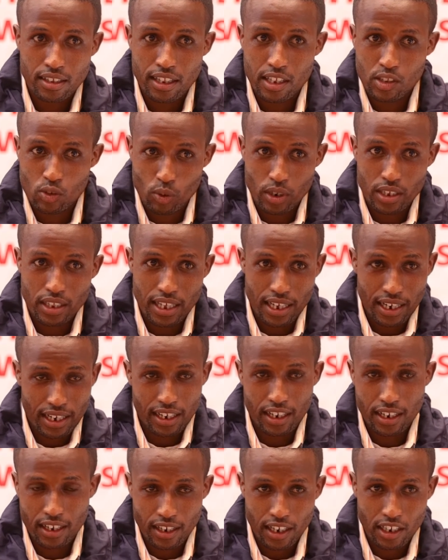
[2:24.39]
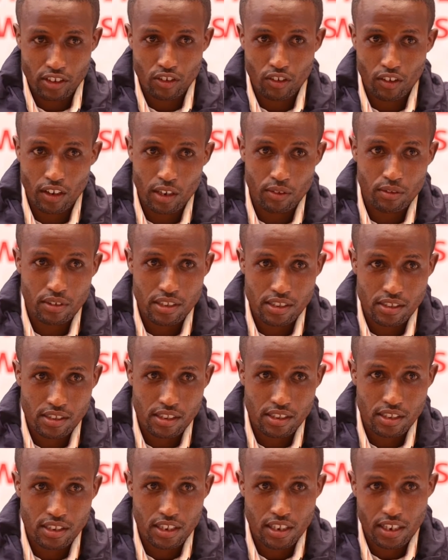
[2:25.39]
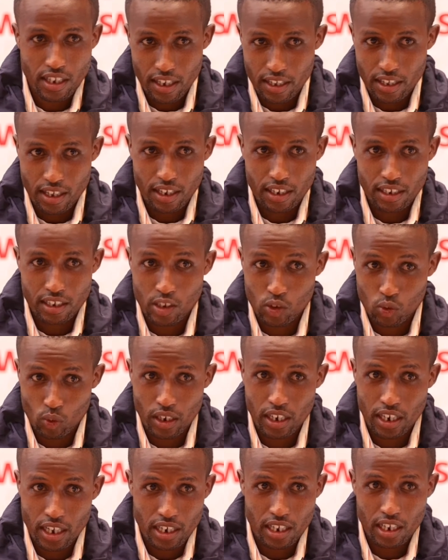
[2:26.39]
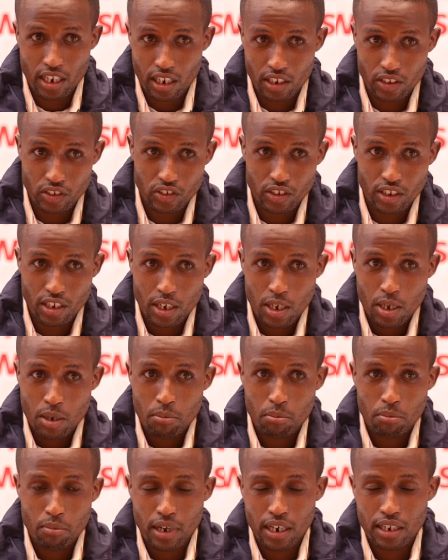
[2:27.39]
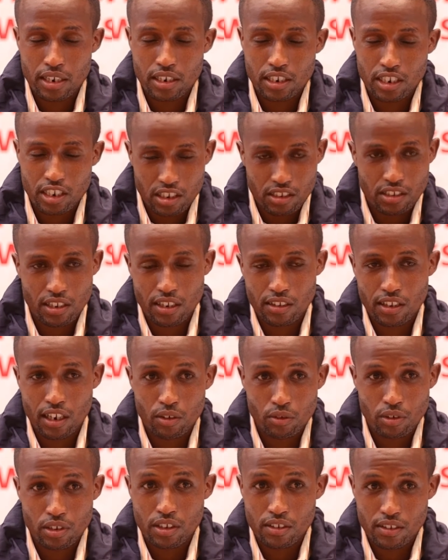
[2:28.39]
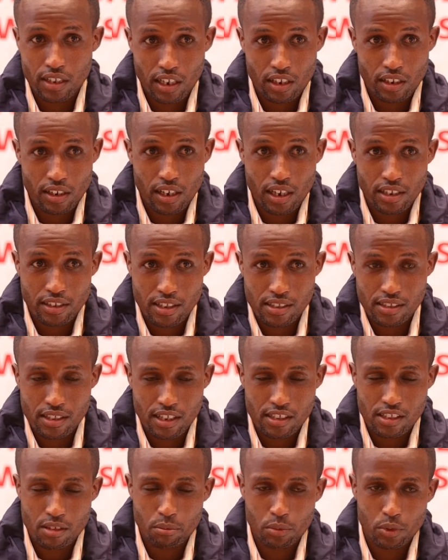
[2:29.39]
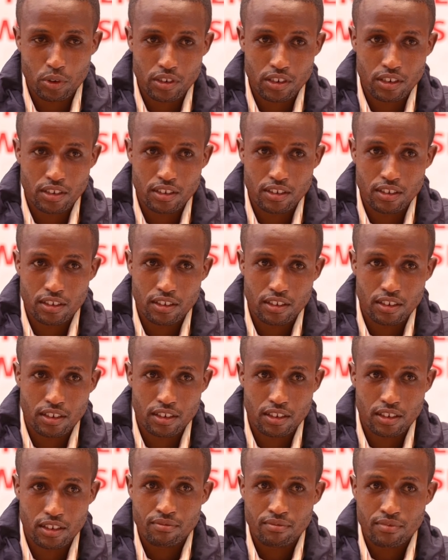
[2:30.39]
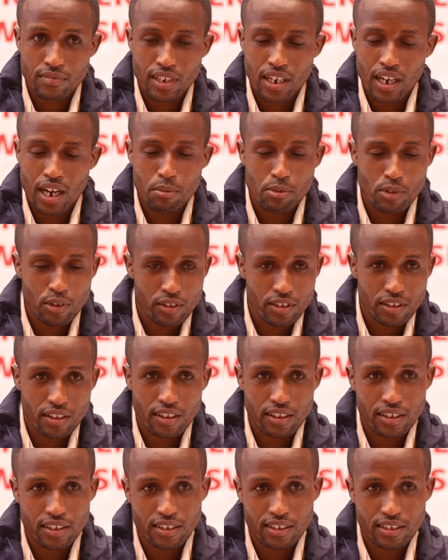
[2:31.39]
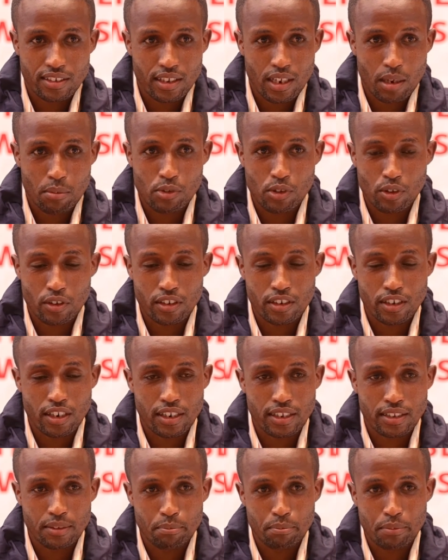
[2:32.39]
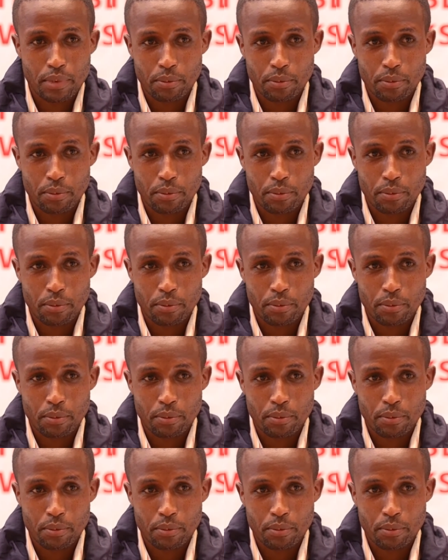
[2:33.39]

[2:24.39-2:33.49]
That's why there are national languages in Kenya, Kiswahili and English. But indigenous languages are just as important. Absolutely, absolutely.